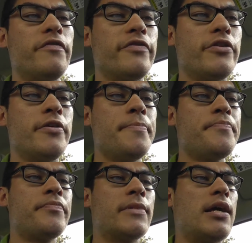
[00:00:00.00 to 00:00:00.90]
for
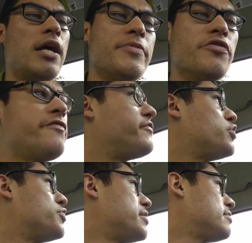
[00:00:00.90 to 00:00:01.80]
your
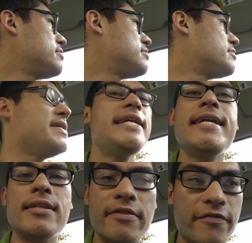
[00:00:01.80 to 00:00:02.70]
food to be
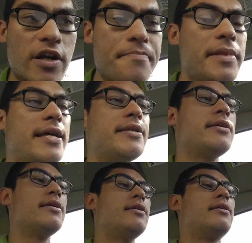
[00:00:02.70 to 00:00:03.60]
eaten from,
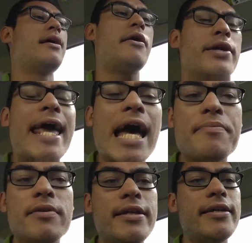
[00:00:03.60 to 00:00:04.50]
then I would
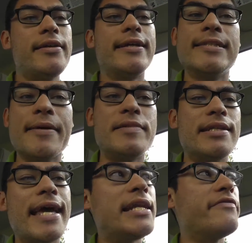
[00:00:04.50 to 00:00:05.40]
happily accept
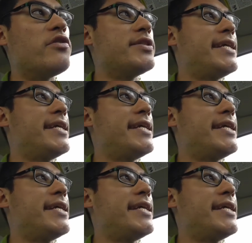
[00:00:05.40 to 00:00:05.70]
any of those